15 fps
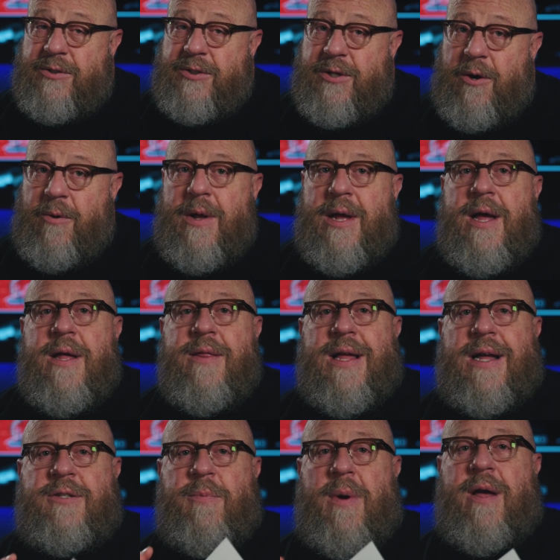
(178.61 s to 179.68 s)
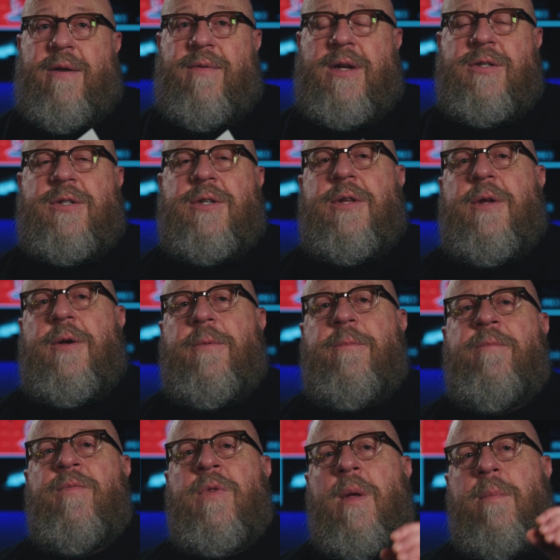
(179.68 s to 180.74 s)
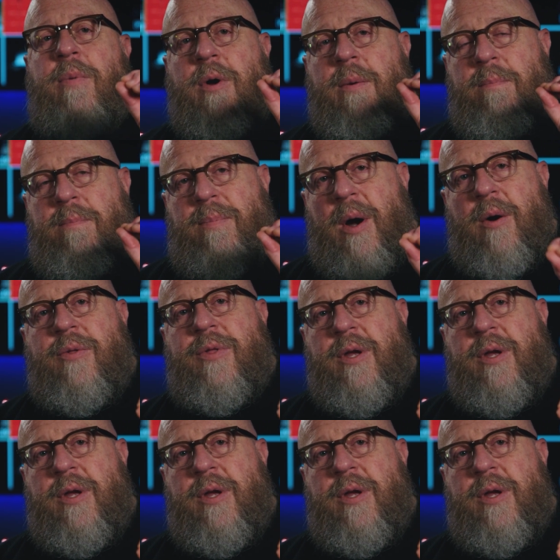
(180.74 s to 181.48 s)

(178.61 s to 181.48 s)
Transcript: So that's my advice to you. Put both